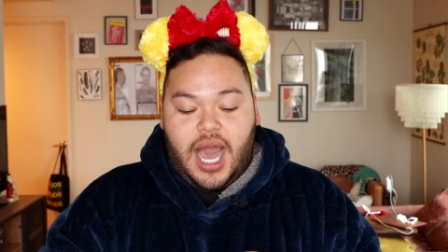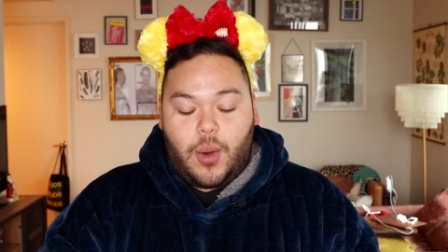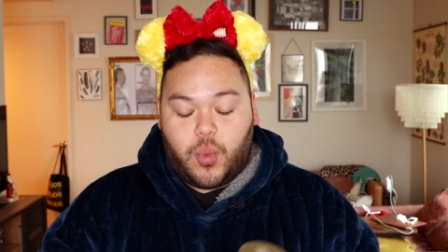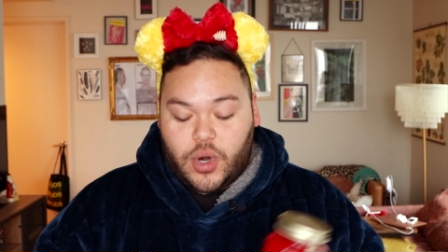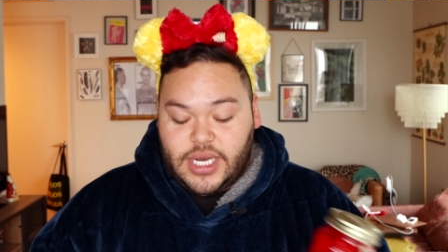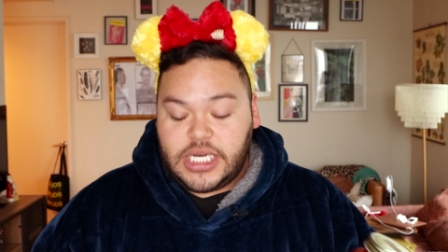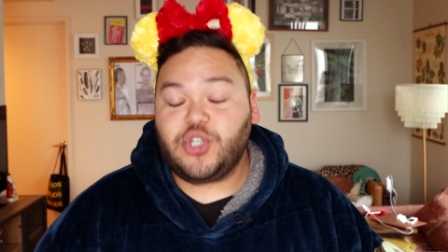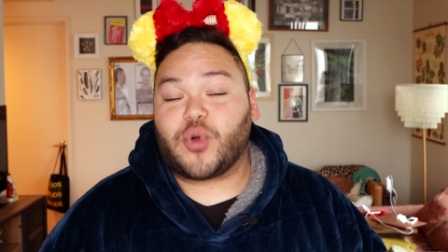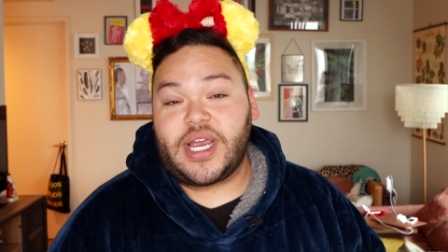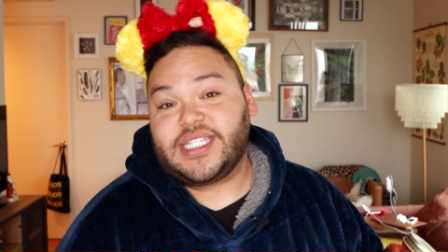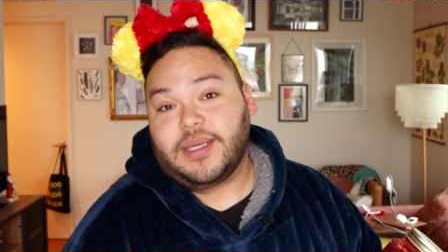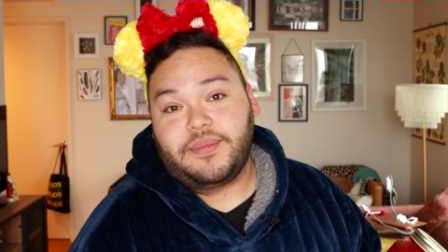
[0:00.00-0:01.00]
we're going to
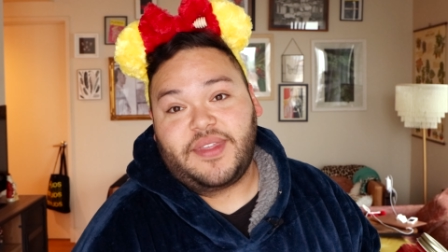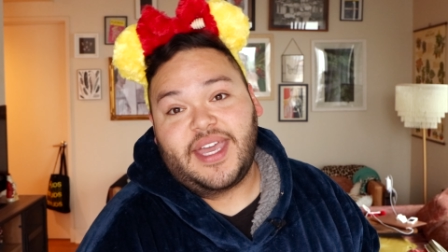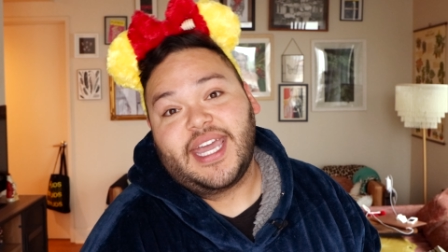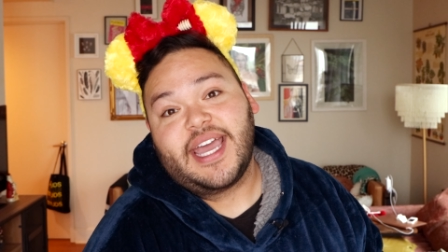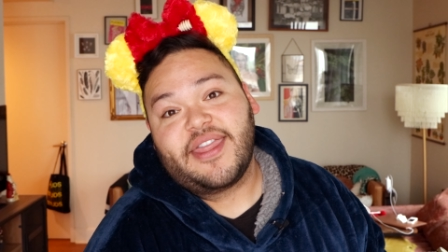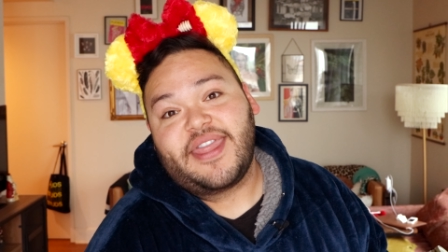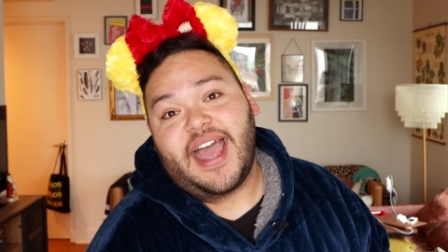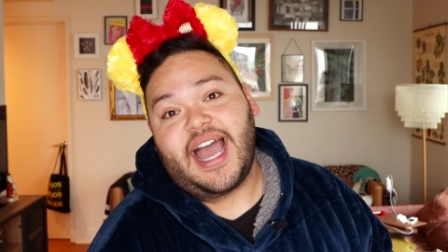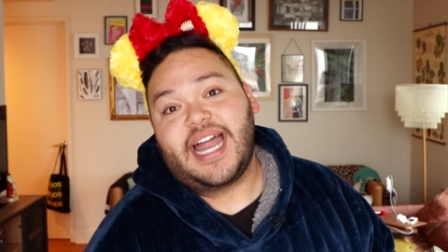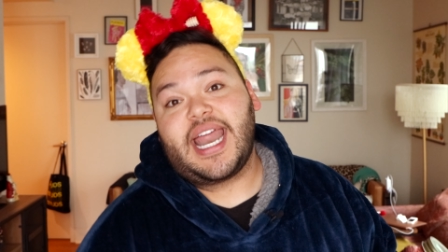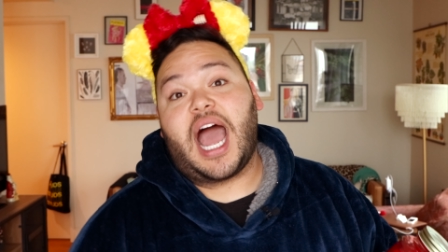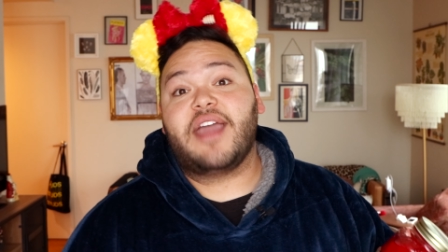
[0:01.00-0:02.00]
try something
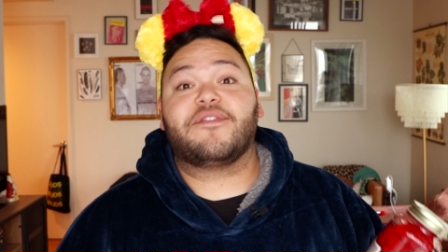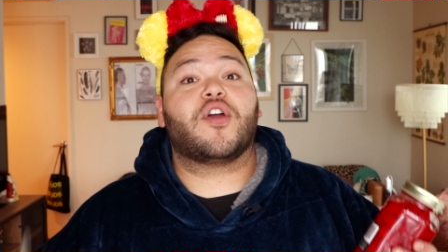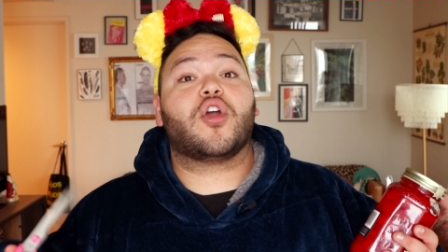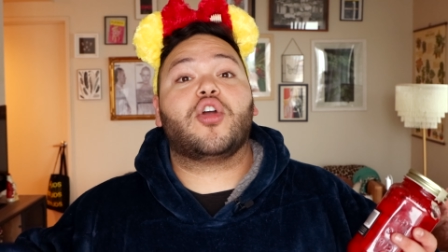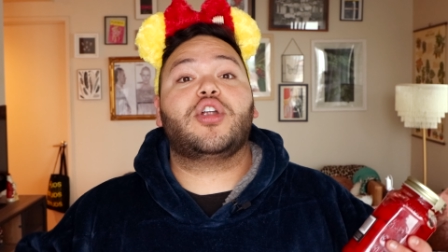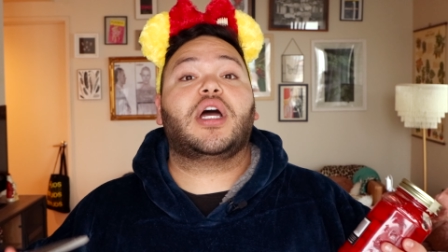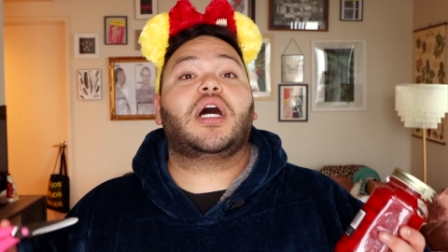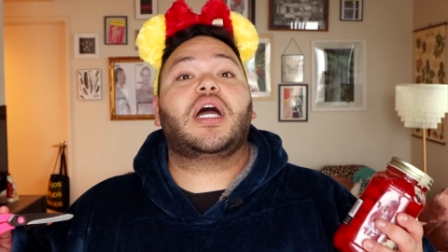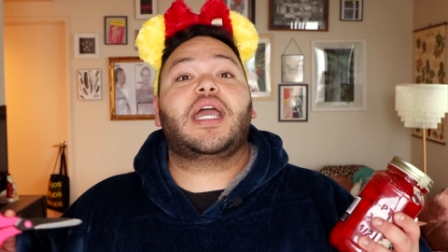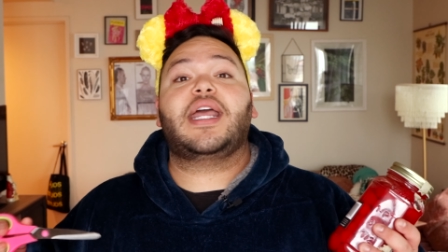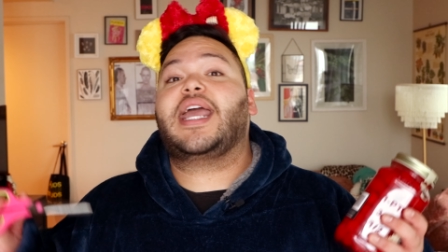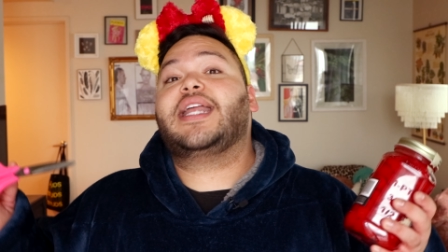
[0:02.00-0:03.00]
that I've heard
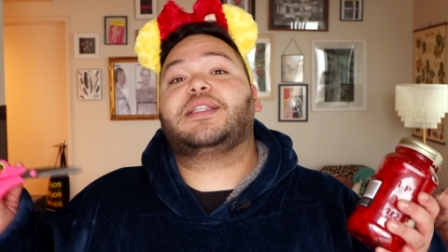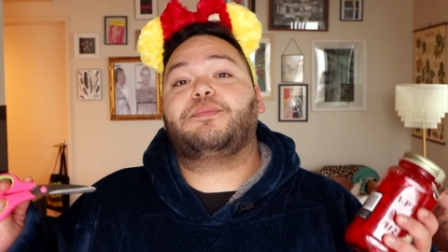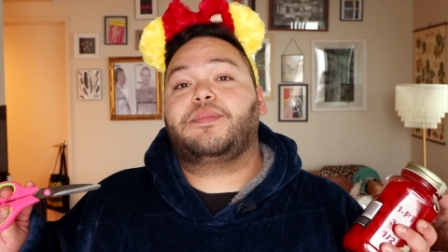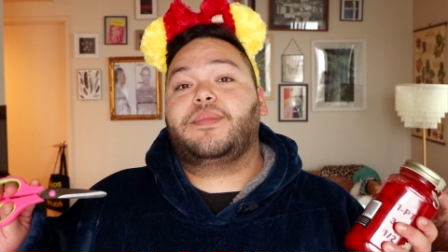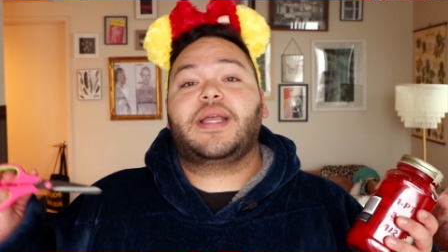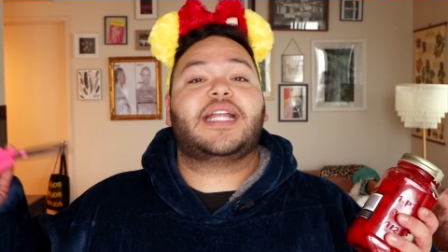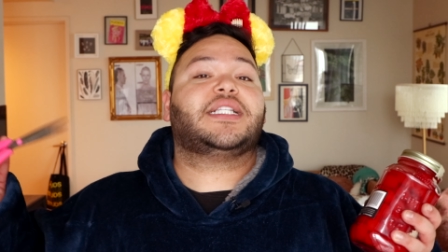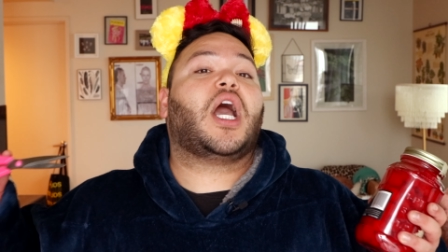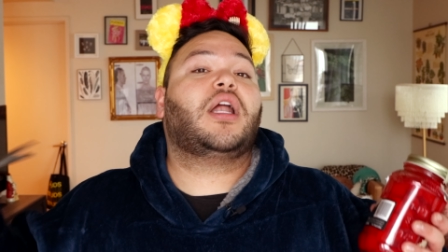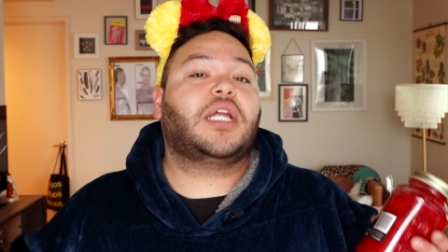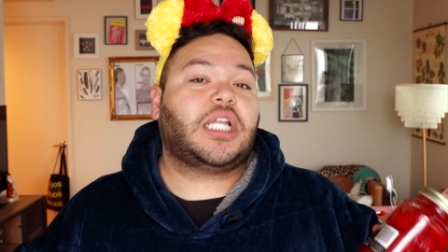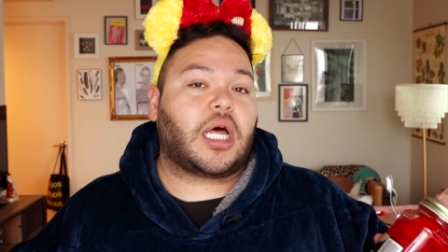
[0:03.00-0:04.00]
it's
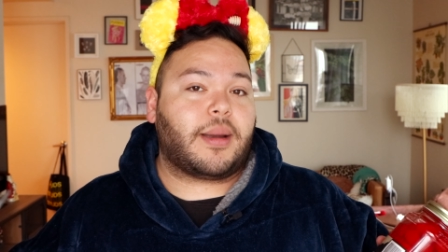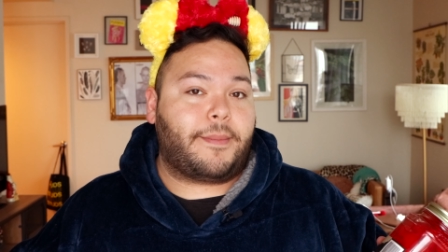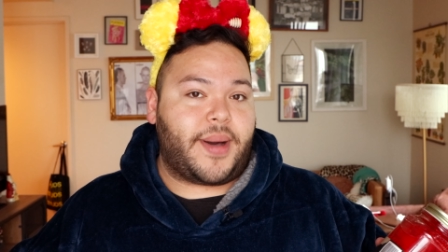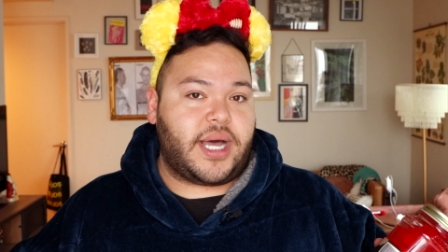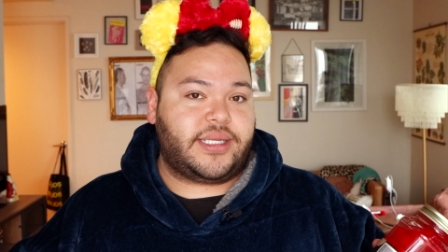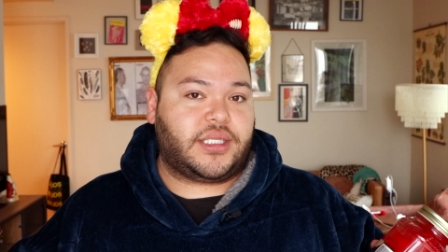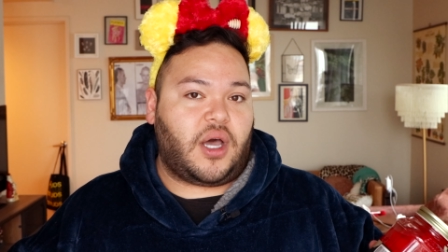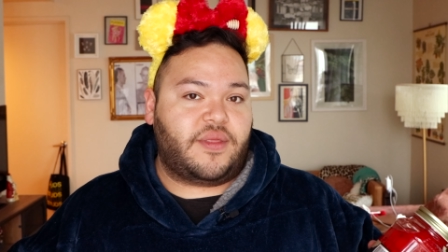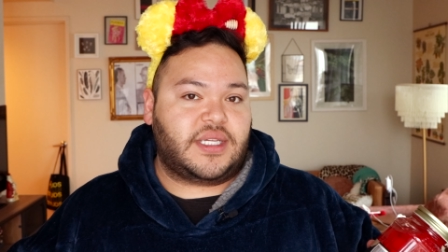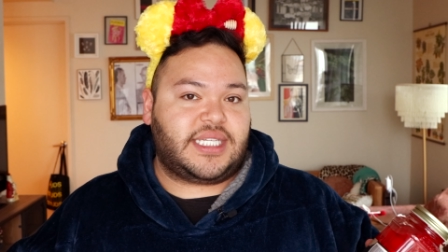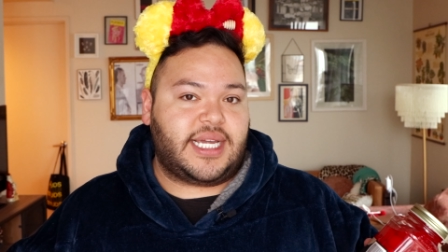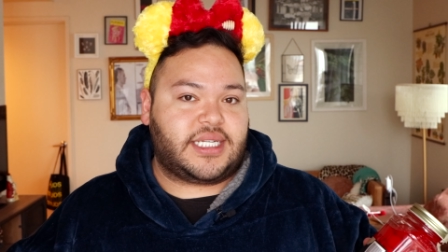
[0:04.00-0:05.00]
gotten a lot of buzz
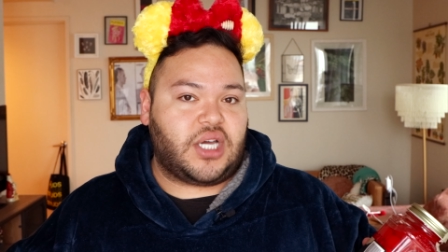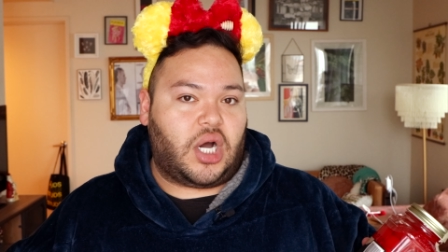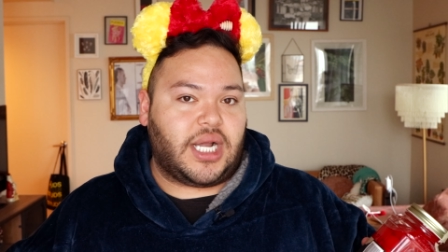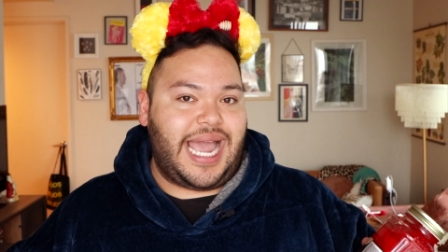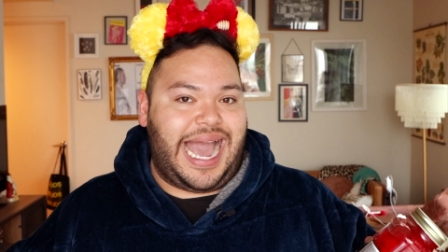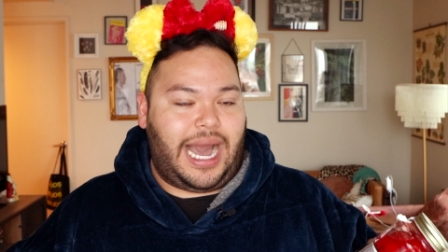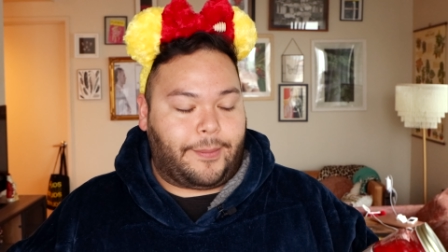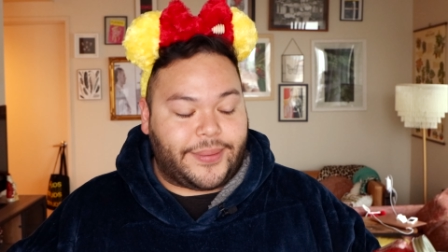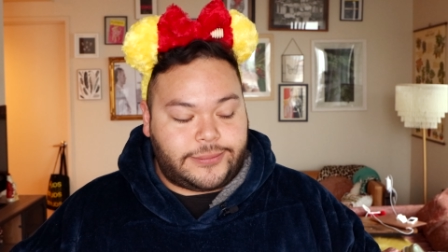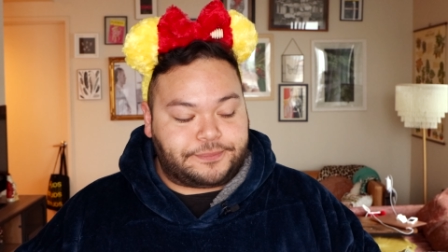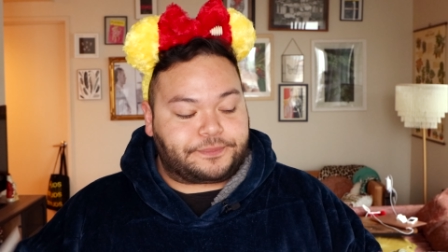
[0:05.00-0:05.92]
on the TikTok app.